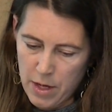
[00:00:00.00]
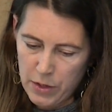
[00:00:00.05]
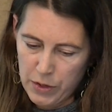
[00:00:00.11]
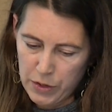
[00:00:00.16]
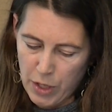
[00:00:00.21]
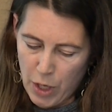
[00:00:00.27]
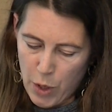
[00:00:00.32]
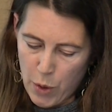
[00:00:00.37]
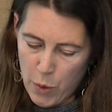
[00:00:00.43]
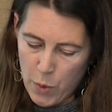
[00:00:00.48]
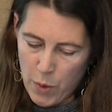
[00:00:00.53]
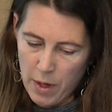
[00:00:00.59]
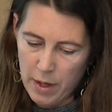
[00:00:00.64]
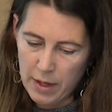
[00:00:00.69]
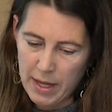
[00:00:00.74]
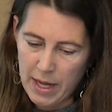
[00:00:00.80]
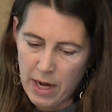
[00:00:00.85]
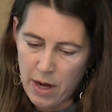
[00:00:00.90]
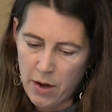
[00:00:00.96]
So
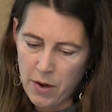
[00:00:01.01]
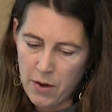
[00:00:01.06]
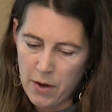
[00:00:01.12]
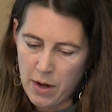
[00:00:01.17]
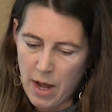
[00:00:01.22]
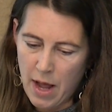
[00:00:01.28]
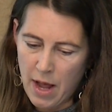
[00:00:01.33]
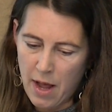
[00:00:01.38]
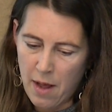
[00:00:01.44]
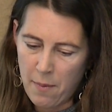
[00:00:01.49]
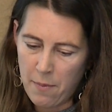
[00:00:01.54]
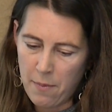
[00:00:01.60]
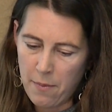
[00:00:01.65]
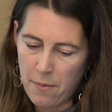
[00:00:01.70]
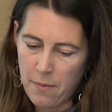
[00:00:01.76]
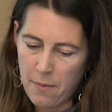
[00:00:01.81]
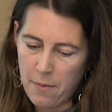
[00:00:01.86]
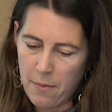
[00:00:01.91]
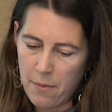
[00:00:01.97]
here, um,
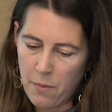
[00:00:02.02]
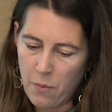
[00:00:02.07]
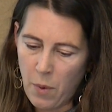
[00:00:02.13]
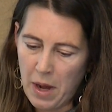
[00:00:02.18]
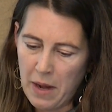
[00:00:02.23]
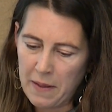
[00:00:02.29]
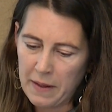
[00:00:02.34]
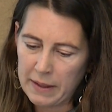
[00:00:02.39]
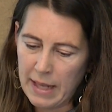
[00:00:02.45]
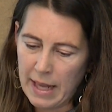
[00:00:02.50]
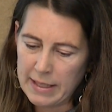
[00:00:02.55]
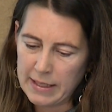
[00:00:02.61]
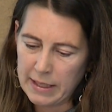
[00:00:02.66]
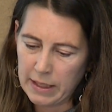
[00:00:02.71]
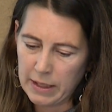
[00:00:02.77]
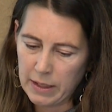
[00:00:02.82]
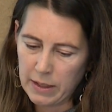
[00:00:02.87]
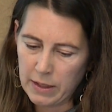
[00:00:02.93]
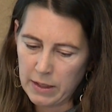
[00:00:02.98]
one of the
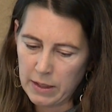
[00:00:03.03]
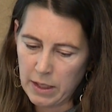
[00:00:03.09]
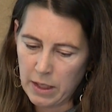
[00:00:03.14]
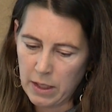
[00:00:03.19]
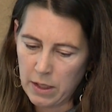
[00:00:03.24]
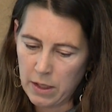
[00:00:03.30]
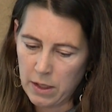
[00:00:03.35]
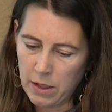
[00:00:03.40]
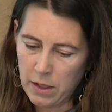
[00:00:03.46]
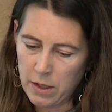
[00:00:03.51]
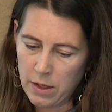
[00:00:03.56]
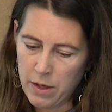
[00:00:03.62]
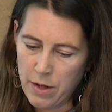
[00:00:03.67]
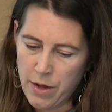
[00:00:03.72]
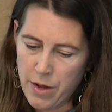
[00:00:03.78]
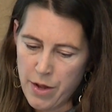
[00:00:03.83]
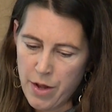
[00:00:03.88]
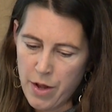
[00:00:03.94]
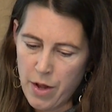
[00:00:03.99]
lessons
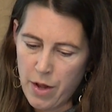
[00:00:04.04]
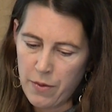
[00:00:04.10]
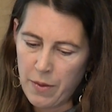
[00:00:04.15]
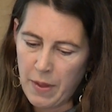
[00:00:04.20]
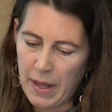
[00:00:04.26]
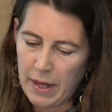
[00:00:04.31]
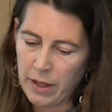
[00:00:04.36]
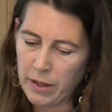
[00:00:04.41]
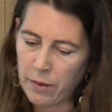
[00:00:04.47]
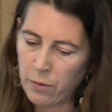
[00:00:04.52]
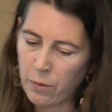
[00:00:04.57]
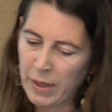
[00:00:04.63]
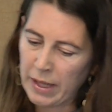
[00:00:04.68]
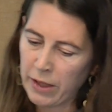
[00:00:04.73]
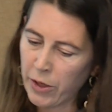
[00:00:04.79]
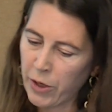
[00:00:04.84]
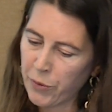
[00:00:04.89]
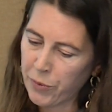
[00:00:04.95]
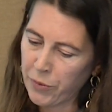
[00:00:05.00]
that
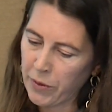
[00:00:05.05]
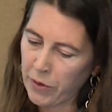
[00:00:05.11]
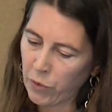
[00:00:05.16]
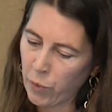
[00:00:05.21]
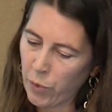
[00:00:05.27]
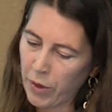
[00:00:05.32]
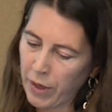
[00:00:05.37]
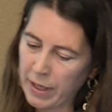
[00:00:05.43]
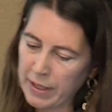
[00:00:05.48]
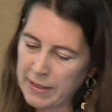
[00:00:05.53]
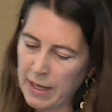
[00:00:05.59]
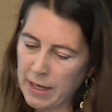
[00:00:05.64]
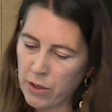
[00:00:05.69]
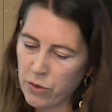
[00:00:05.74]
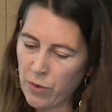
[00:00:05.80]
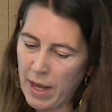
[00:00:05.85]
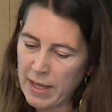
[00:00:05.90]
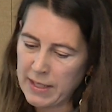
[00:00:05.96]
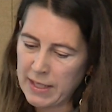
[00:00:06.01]
we learned through this work is that
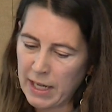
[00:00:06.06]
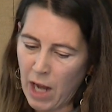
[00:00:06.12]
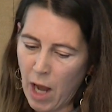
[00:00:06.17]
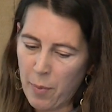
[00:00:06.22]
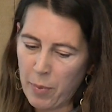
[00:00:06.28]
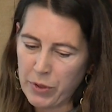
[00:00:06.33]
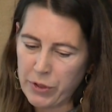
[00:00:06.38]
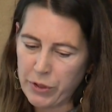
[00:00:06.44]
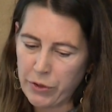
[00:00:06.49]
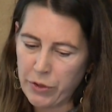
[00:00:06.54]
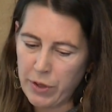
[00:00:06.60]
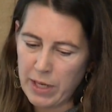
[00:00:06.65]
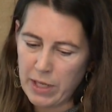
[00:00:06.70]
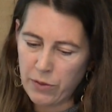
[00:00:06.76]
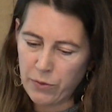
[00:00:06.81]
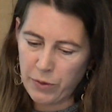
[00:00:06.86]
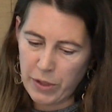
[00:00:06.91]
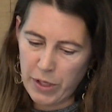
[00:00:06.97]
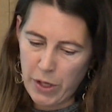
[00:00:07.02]
addressing
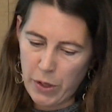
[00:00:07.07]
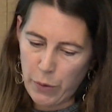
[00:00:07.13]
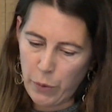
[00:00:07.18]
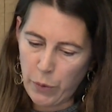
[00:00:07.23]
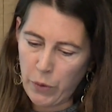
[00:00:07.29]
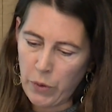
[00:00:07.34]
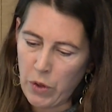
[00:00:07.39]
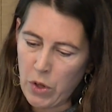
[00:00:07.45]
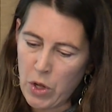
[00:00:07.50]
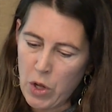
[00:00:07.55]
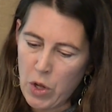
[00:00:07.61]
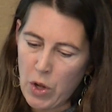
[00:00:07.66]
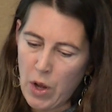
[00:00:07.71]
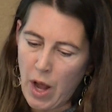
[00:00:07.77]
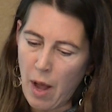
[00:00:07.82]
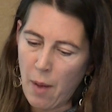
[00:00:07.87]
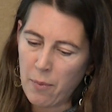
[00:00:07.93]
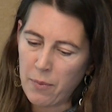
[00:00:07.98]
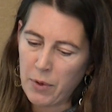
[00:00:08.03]
opportunities for youth,
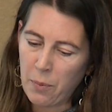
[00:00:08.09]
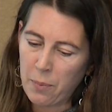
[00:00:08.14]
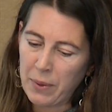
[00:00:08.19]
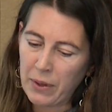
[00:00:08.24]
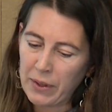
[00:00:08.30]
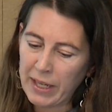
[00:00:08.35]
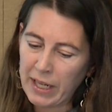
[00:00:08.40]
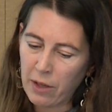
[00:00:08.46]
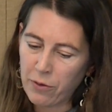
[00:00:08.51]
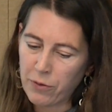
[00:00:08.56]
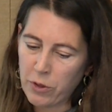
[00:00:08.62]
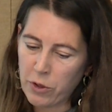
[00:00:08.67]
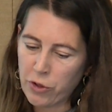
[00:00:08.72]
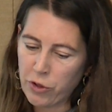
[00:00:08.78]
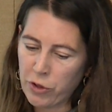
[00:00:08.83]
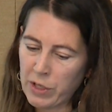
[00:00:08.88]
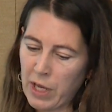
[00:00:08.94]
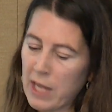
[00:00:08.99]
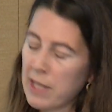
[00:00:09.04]
um, you know, building a
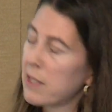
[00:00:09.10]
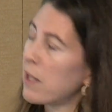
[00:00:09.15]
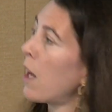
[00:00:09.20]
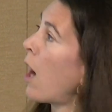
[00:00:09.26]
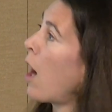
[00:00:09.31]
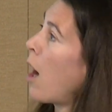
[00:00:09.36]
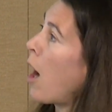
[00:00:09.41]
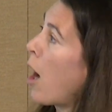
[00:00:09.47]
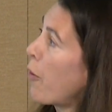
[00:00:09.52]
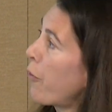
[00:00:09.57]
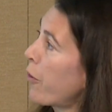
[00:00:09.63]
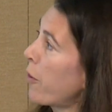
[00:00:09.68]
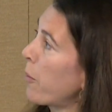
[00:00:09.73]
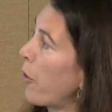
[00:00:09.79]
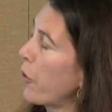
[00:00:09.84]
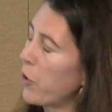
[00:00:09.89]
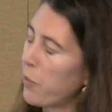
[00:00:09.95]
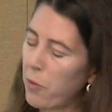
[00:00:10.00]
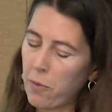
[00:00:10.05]
future does offer
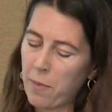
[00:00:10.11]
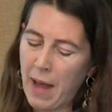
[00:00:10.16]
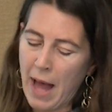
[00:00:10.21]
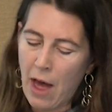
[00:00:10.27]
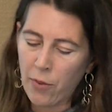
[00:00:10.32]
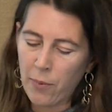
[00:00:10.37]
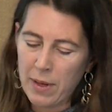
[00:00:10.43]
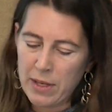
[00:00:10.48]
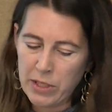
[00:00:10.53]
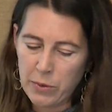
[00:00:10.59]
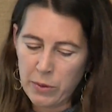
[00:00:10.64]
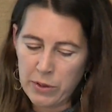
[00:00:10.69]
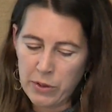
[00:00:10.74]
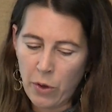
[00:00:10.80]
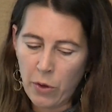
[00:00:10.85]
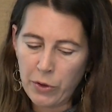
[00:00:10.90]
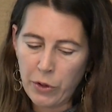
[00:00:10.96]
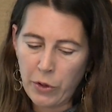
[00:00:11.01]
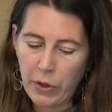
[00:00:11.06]
multiple pathways to
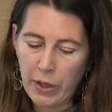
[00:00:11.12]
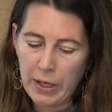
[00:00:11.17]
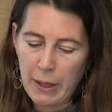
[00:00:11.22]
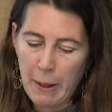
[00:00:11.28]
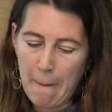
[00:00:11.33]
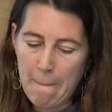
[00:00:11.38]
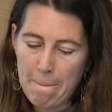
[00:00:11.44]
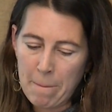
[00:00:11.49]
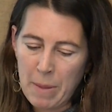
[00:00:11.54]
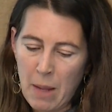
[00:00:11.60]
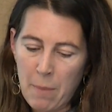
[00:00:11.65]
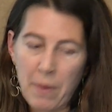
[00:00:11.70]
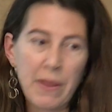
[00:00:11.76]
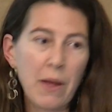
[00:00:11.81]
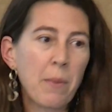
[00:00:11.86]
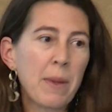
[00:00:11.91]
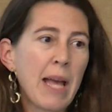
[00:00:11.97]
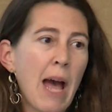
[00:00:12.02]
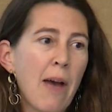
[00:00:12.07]
adulthood,
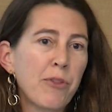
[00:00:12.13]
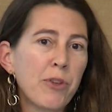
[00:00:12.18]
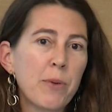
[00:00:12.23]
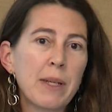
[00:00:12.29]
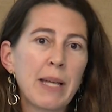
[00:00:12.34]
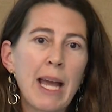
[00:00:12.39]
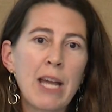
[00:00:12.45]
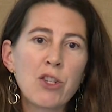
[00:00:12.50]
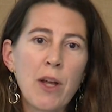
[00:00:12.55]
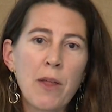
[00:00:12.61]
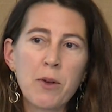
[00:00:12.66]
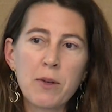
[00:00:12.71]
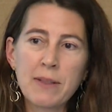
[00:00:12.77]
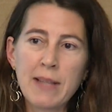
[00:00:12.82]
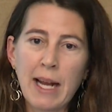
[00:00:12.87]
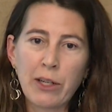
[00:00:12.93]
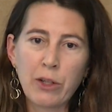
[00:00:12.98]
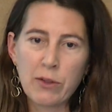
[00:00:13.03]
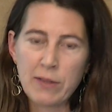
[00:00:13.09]
but that we have to engage other
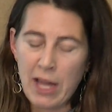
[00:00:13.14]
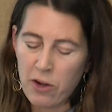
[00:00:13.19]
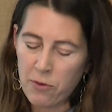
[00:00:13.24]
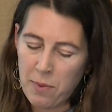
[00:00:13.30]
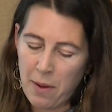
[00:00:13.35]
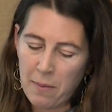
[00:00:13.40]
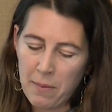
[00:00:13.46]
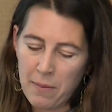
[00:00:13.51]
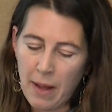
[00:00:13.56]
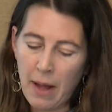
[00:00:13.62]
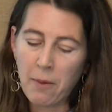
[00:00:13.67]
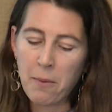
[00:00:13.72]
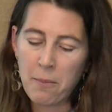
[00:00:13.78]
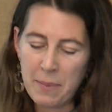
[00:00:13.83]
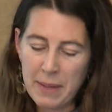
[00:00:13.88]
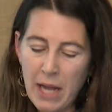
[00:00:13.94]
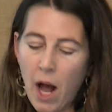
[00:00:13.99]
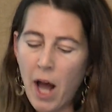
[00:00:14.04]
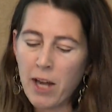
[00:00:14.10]
sectors out of pub,
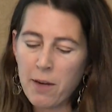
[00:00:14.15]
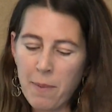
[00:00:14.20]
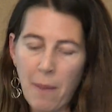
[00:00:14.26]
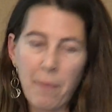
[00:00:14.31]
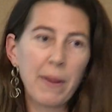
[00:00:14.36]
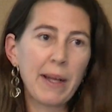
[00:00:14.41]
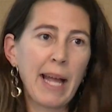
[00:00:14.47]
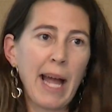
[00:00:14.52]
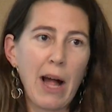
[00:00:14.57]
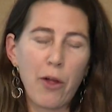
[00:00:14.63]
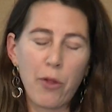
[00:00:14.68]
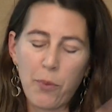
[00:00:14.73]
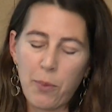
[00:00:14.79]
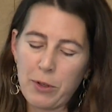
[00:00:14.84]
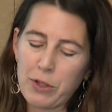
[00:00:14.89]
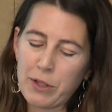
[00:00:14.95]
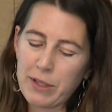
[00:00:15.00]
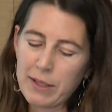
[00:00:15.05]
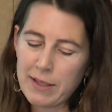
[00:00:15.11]
out beyond public health,
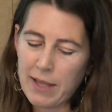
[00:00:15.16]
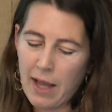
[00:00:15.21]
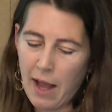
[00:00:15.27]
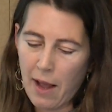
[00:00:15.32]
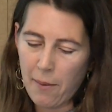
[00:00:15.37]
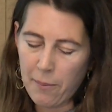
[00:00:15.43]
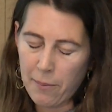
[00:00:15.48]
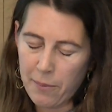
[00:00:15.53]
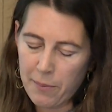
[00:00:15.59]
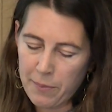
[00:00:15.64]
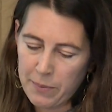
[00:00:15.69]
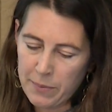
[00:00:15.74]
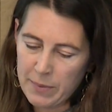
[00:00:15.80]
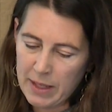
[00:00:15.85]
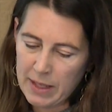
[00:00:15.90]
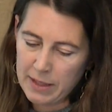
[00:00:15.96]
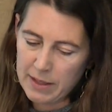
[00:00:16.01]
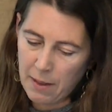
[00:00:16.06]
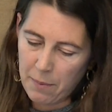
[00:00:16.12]
which is um,
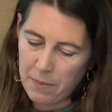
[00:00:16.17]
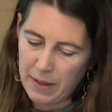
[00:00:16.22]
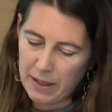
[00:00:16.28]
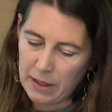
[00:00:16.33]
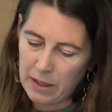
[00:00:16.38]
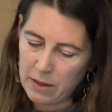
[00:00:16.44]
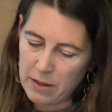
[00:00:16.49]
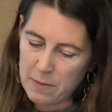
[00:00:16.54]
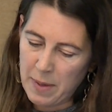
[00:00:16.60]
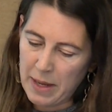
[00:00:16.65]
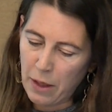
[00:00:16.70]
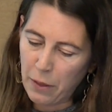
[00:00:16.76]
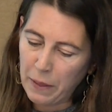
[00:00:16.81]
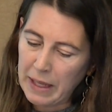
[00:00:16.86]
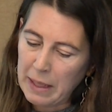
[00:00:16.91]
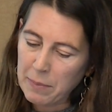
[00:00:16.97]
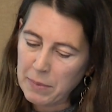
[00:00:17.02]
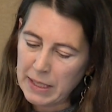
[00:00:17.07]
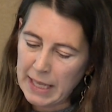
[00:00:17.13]
something that's been a
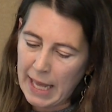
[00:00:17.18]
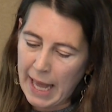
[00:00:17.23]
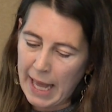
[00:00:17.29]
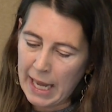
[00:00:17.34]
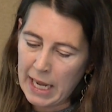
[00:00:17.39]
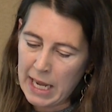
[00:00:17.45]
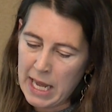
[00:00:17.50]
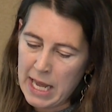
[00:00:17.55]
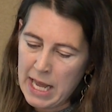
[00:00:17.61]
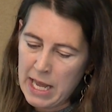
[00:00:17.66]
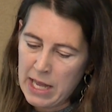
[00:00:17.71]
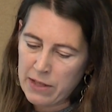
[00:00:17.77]
theme today.